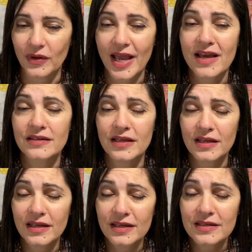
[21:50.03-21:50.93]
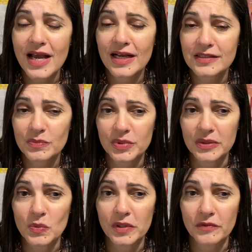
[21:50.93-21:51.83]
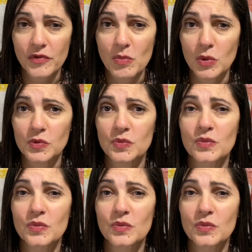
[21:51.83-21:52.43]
And it has been one of the most